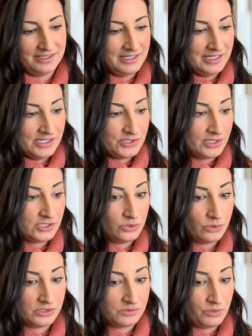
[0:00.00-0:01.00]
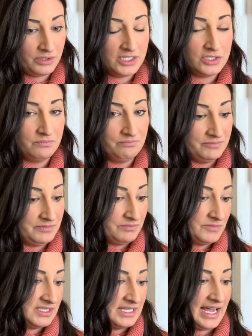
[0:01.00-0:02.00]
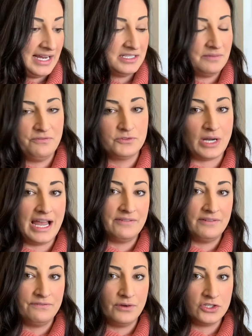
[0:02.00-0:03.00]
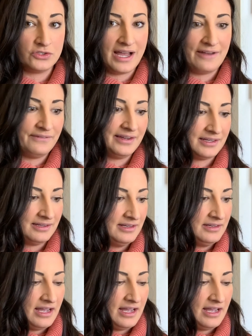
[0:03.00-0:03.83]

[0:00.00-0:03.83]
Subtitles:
So this tool is really designed to drive in foot traffic